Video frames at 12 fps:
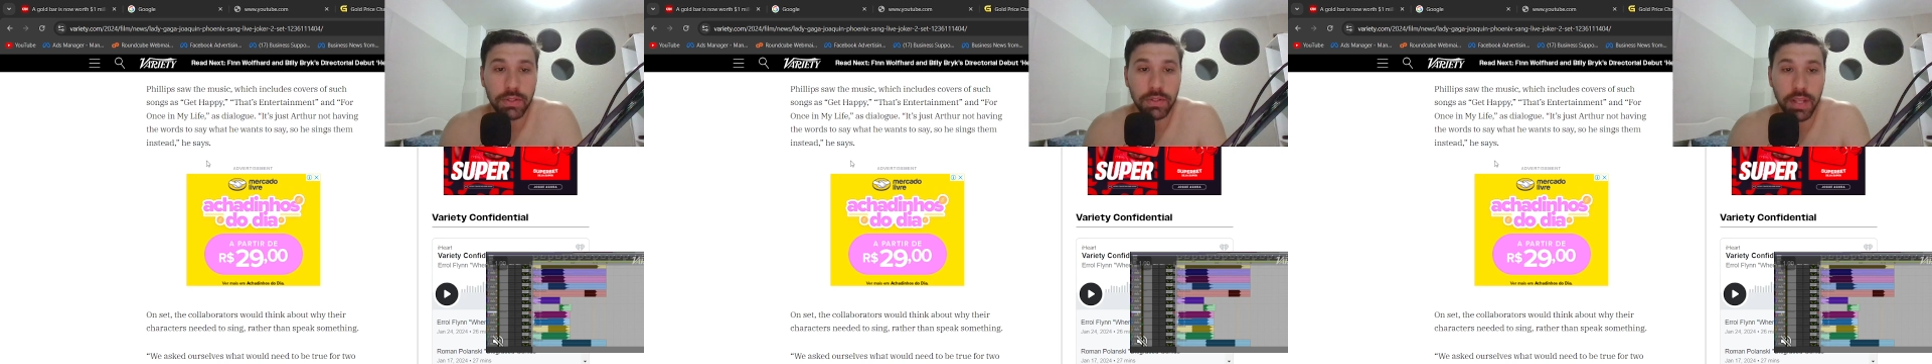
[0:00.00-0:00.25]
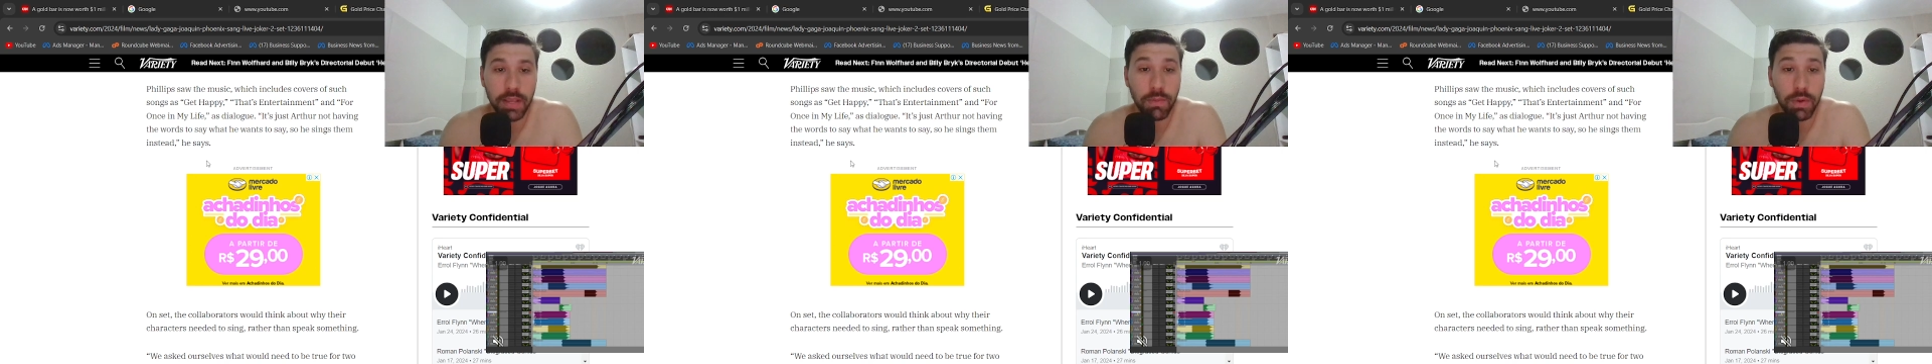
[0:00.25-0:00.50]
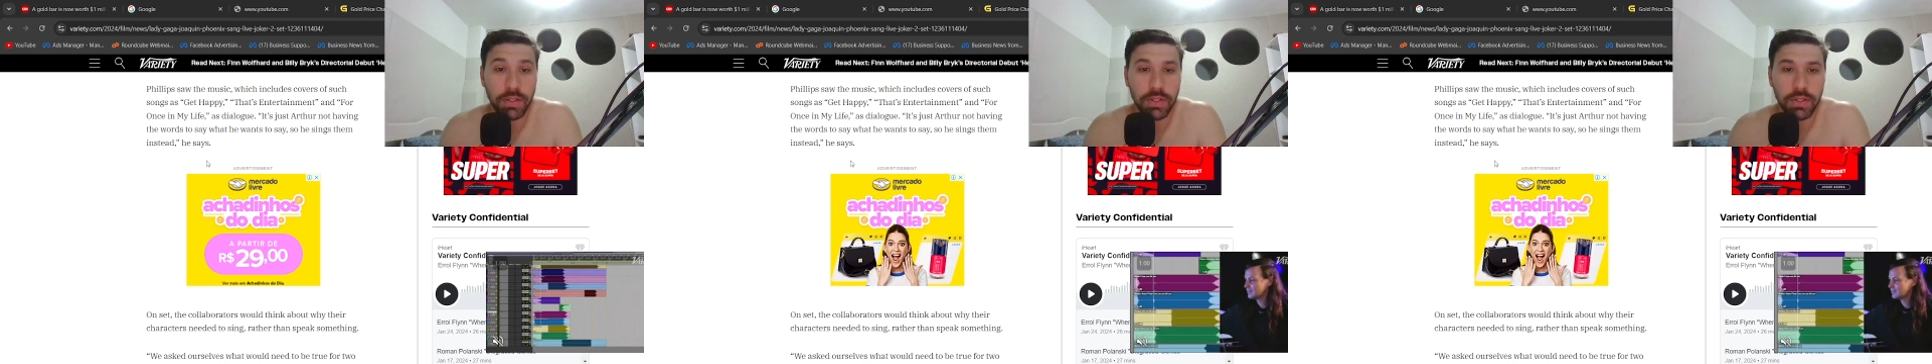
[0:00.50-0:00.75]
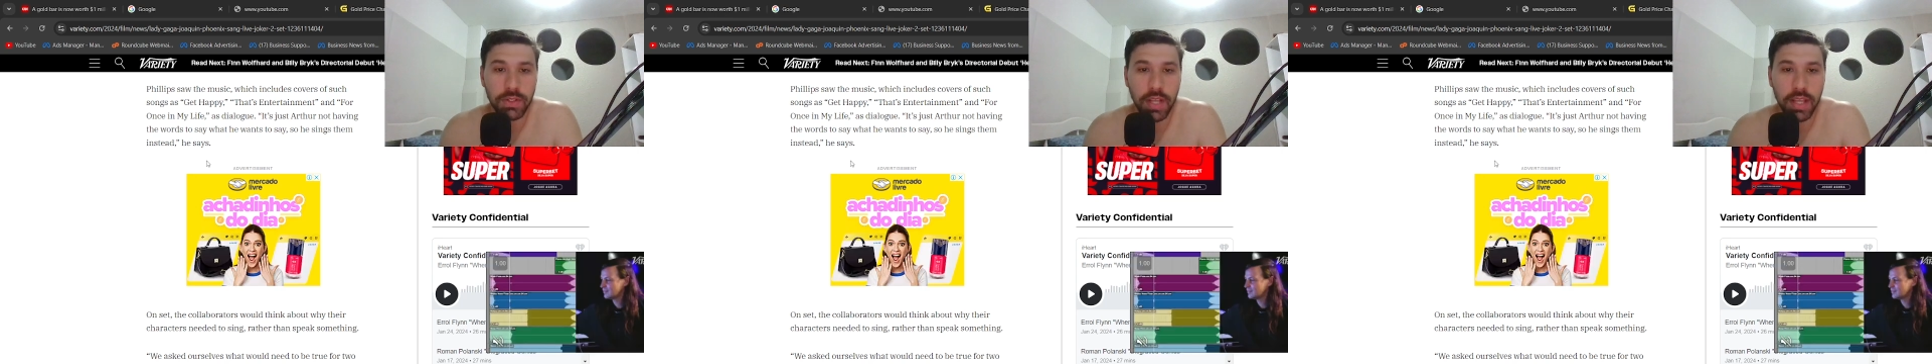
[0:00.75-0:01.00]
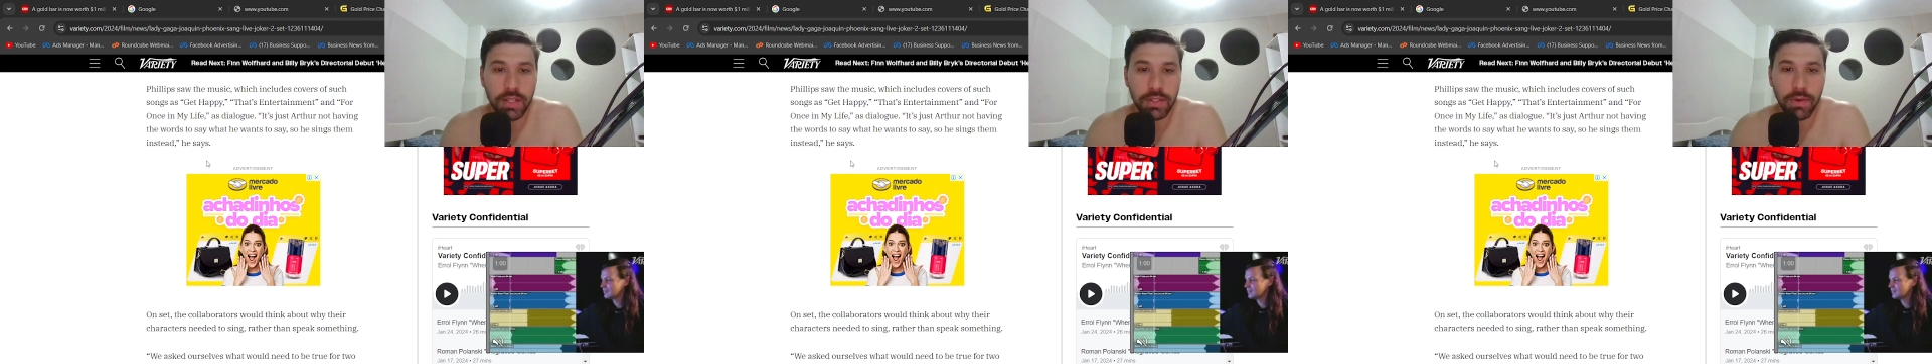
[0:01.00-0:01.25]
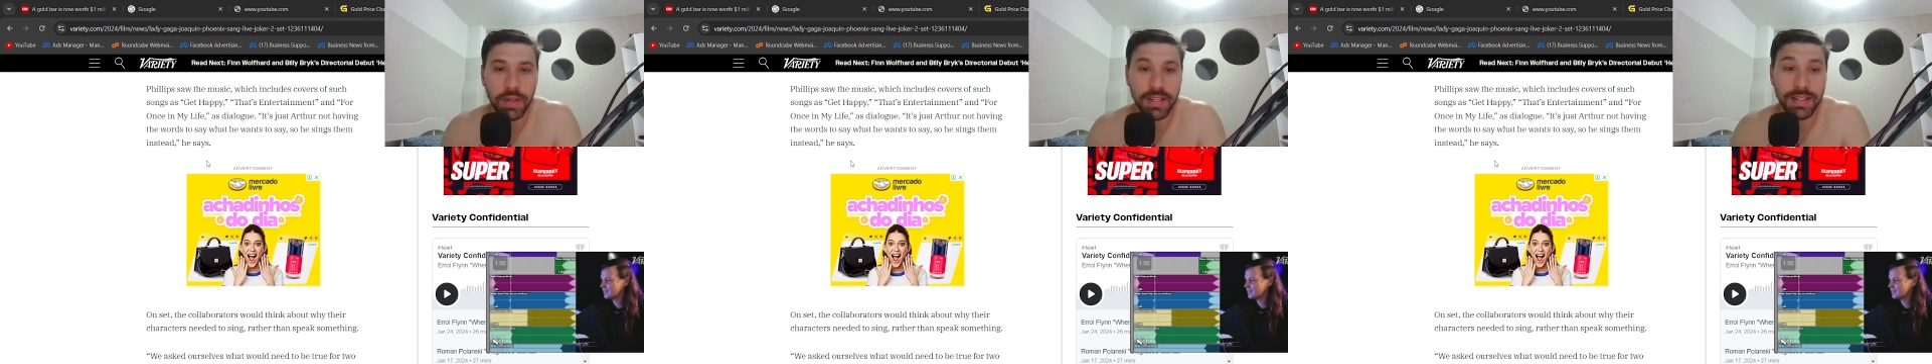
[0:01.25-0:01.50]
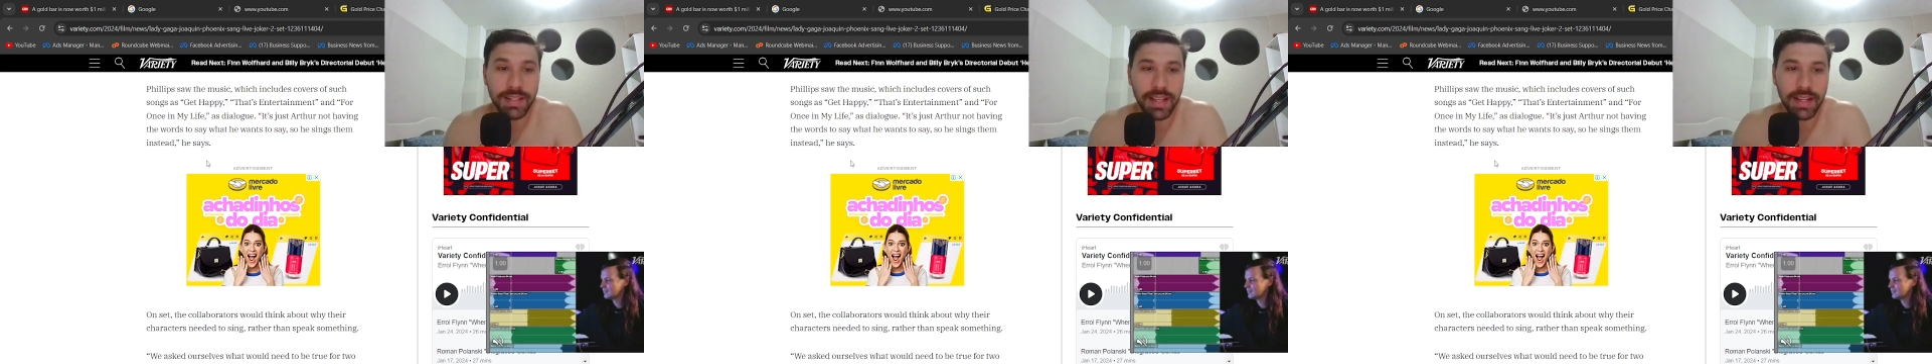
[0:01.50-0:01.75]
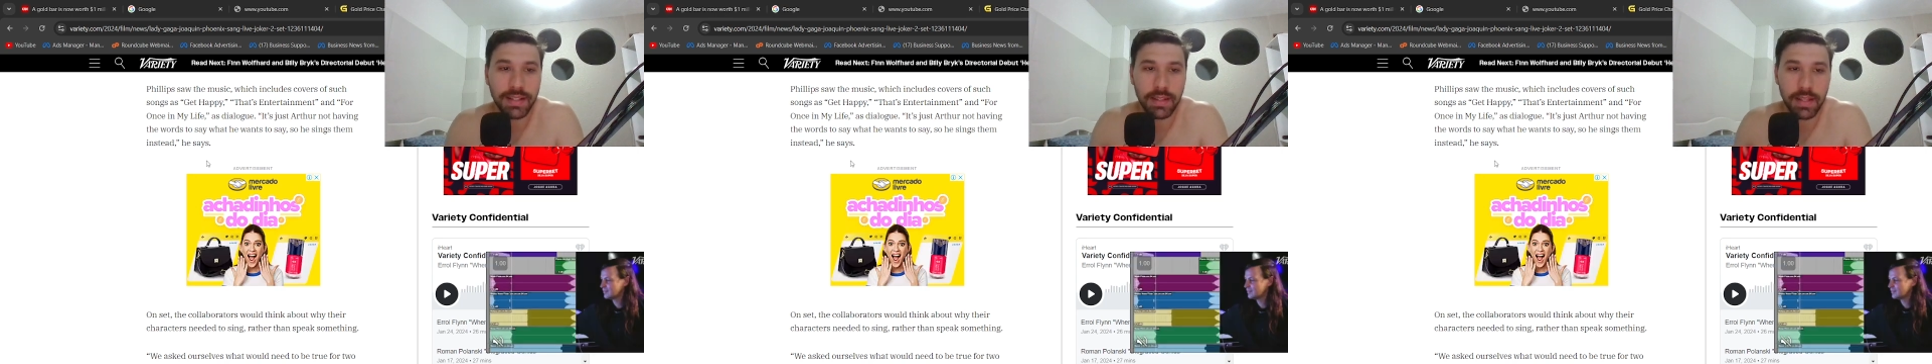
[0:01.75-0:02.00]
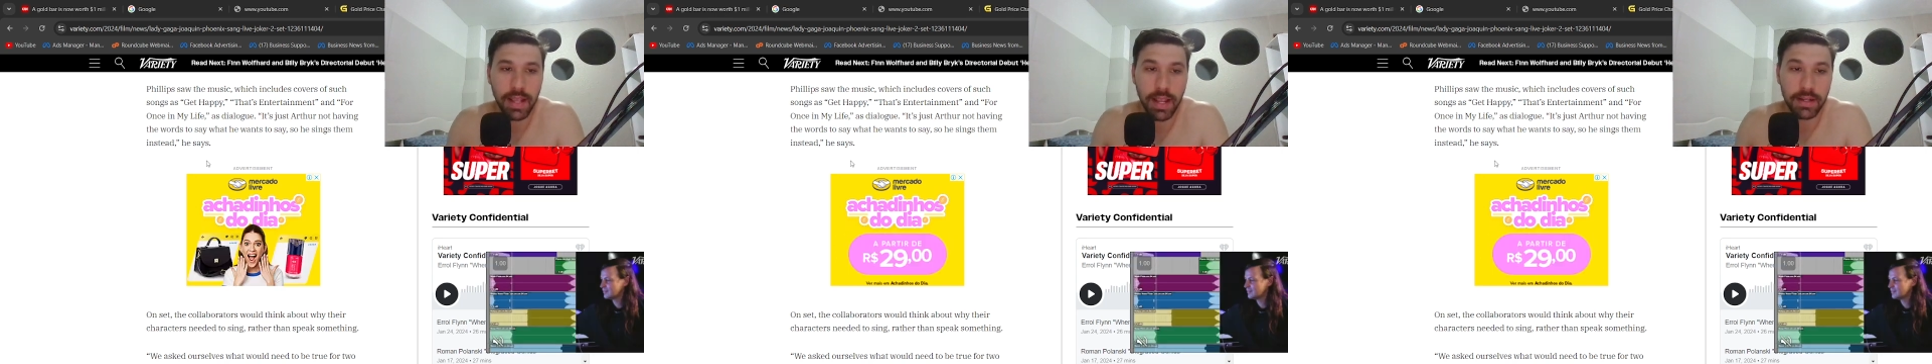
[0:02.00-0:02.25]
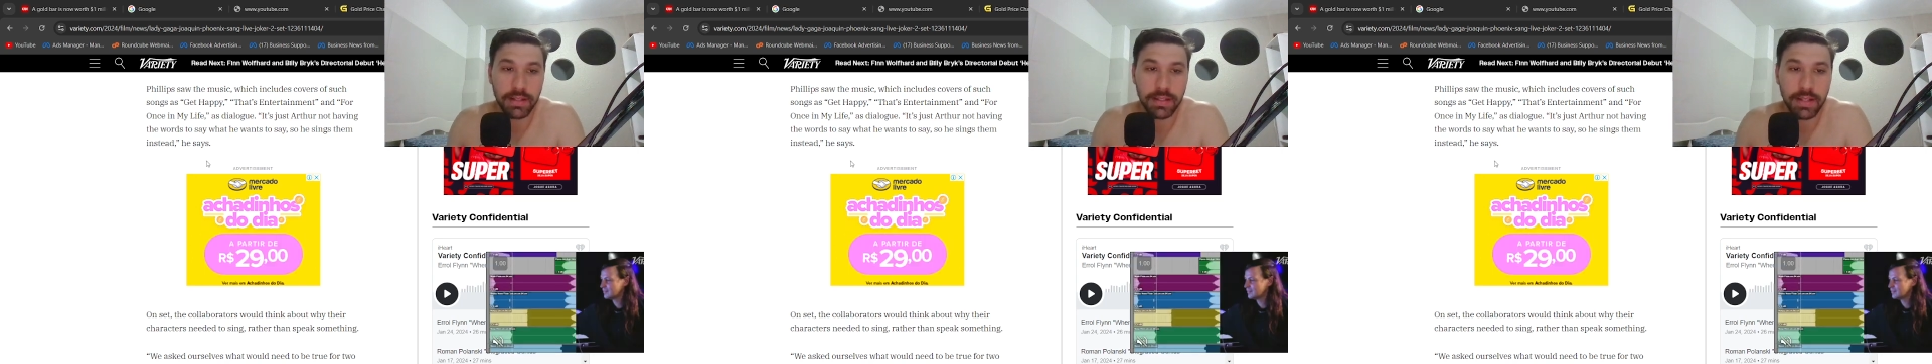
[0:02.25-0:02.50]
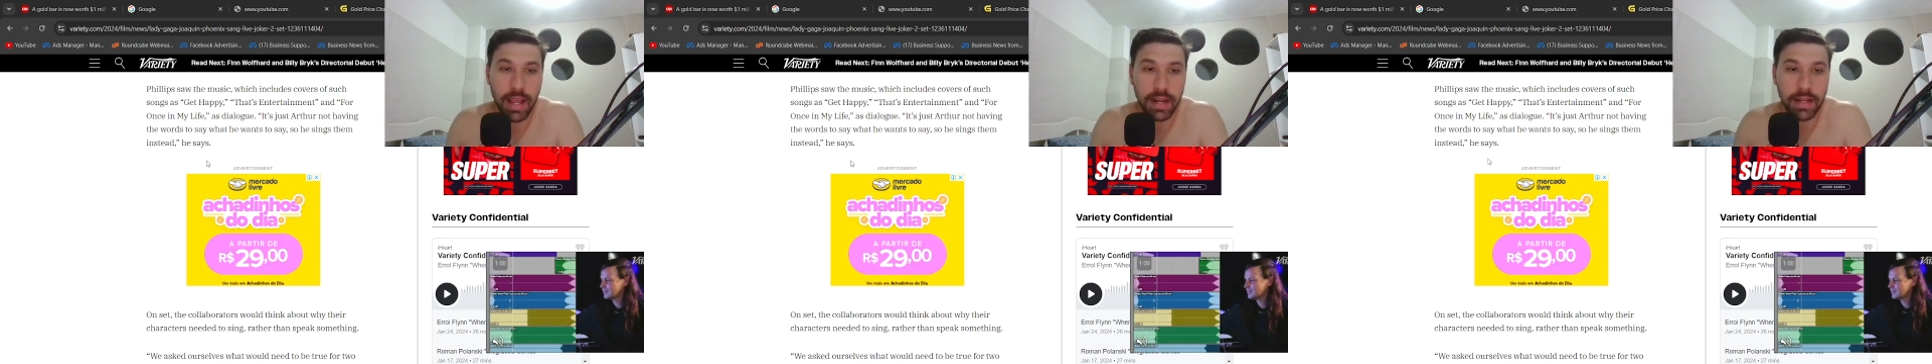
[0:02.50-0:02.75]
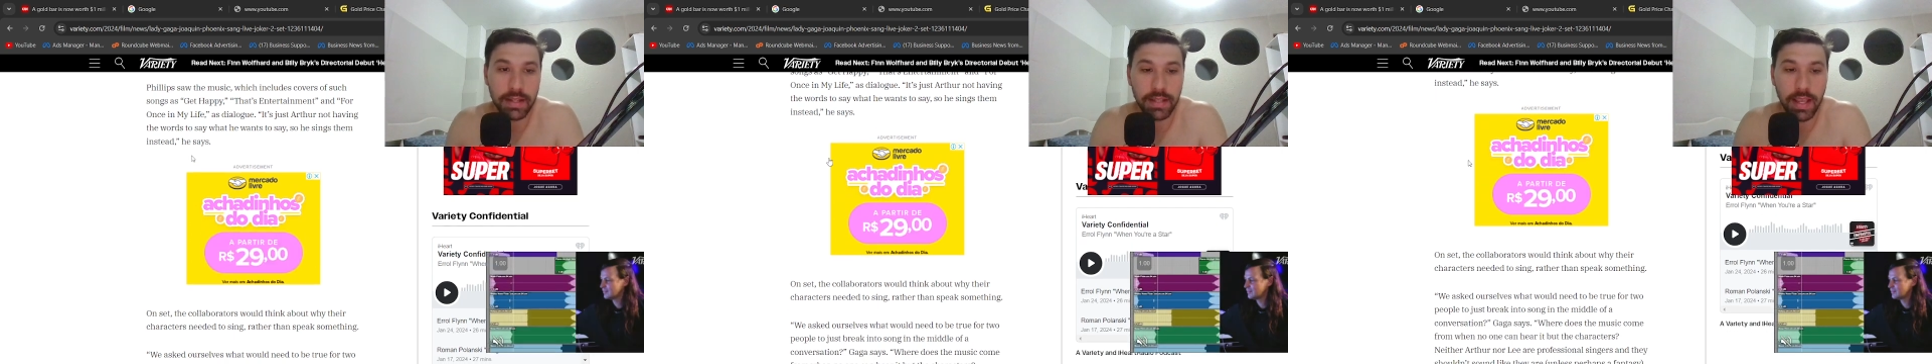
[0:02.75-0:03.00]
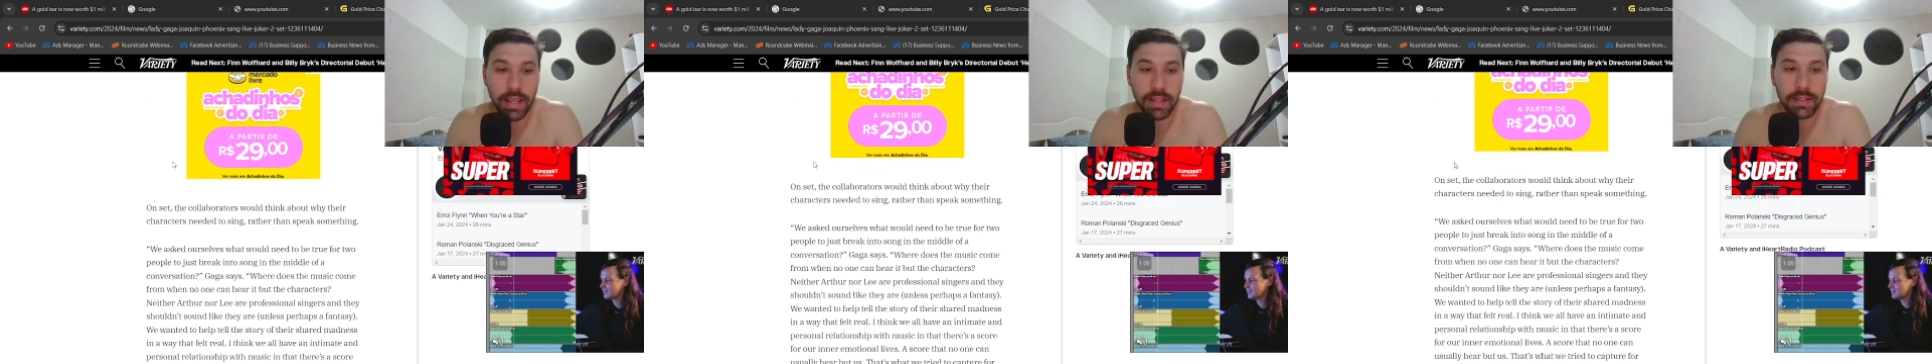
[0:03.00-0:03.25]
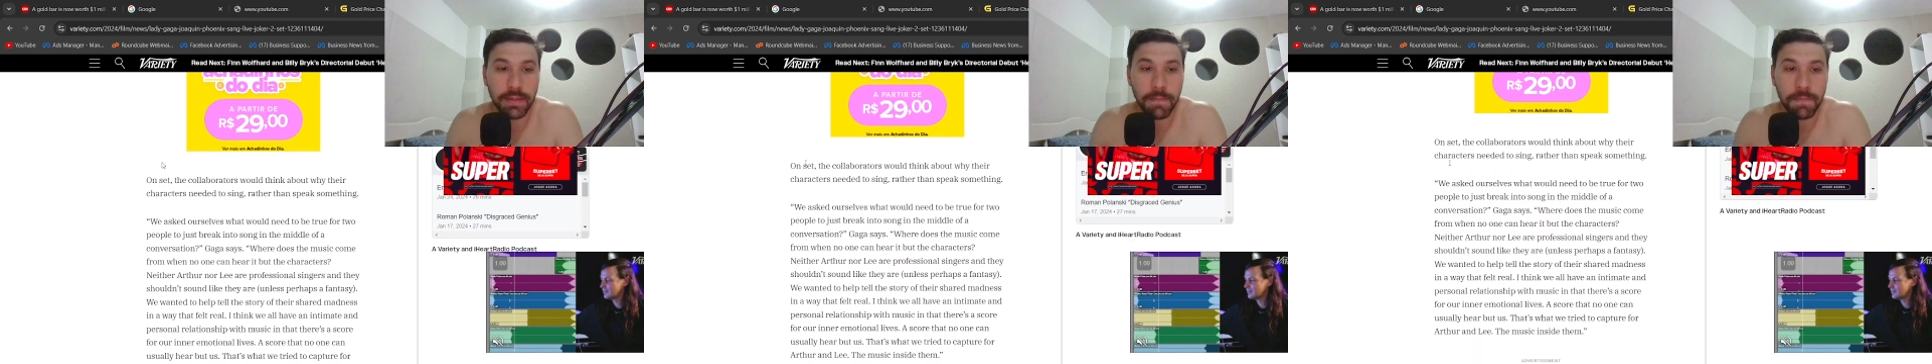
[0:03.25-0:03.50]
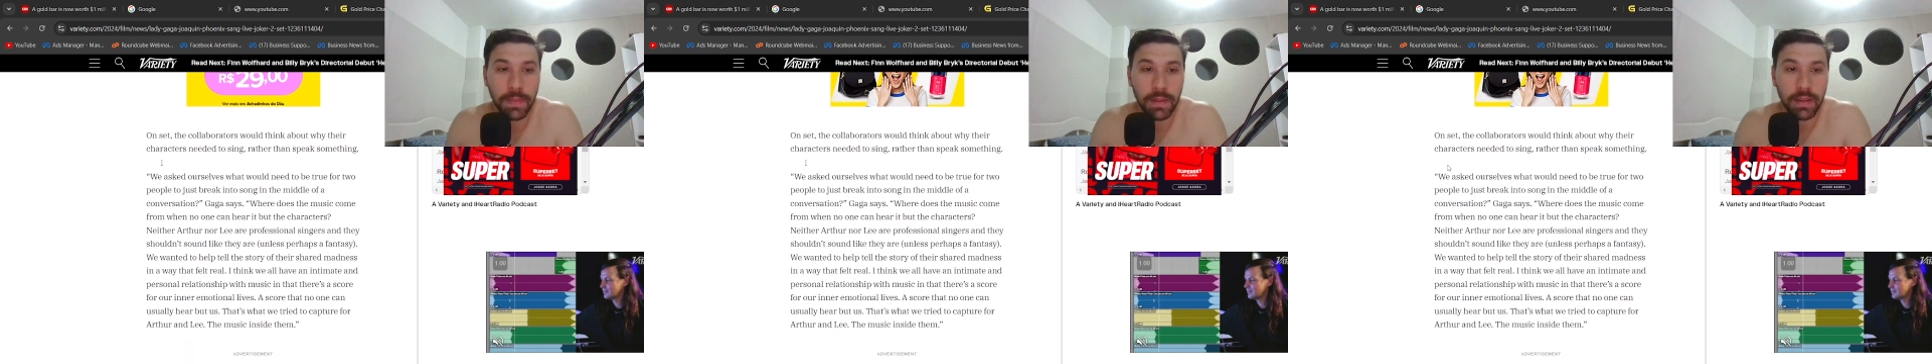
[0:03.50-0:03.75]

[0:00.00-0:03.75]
he wants to say, so he sings them instead, he says.